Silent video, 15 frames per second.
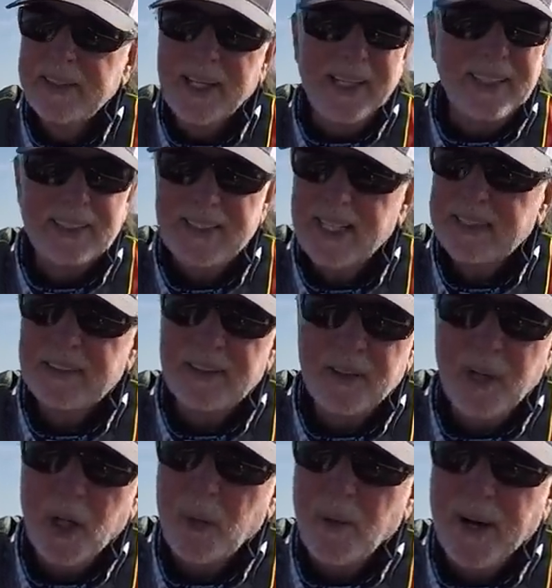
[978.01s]
And it's not that they're
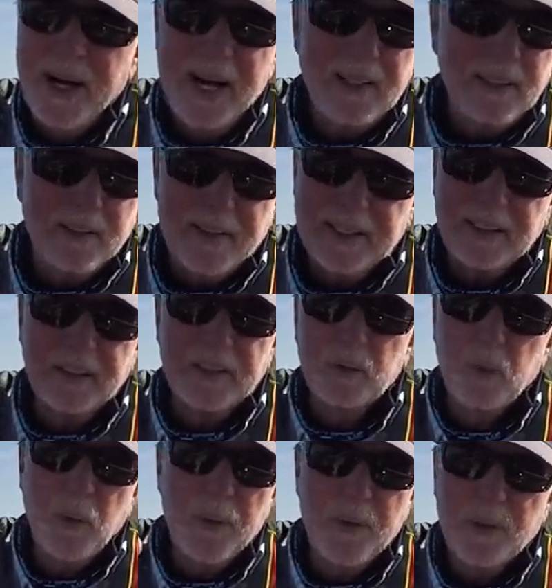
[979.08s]
going to run out there. That's just
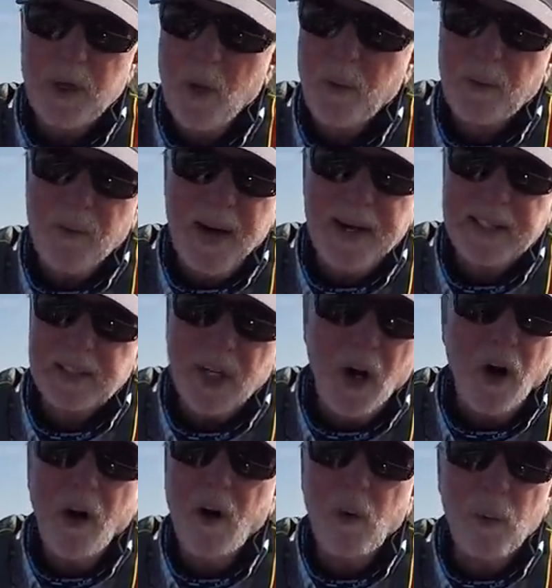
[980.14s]
where they're going, right? It's a
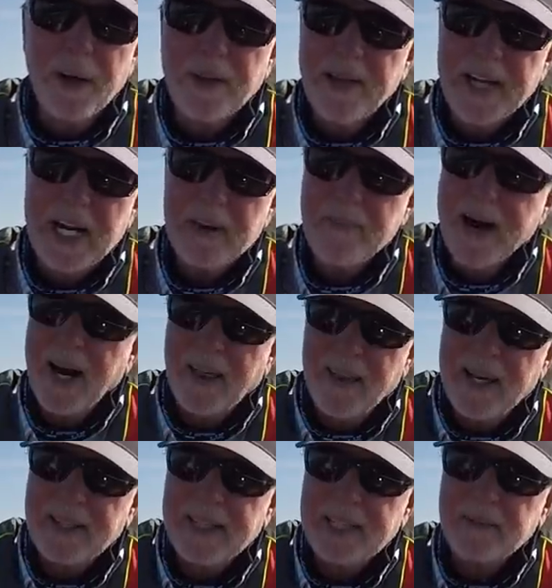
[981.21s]
hallway. They come out of
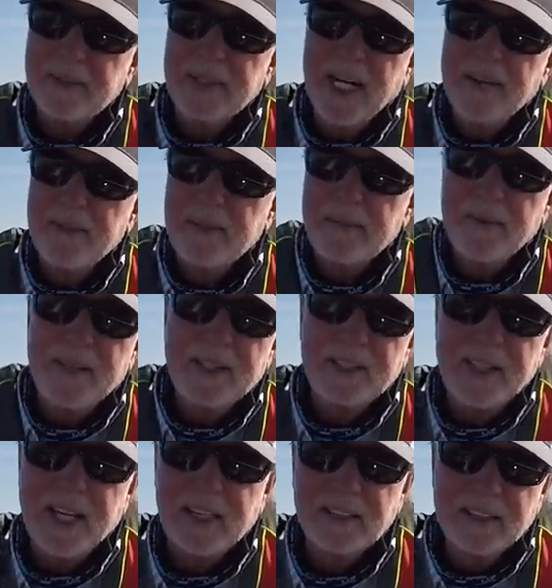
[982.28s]
that deep stuff up to that
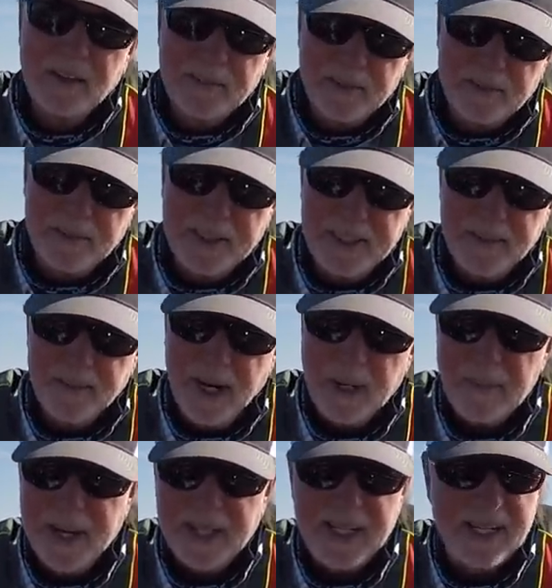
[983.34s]
shallow stuff to feed and right
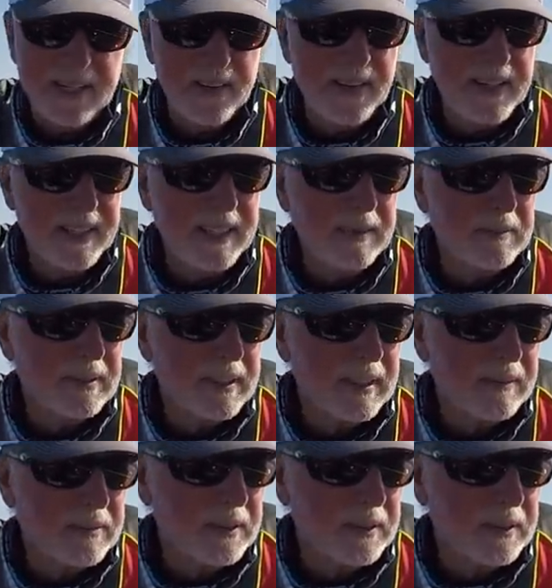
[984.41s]
back out to that deep stuff.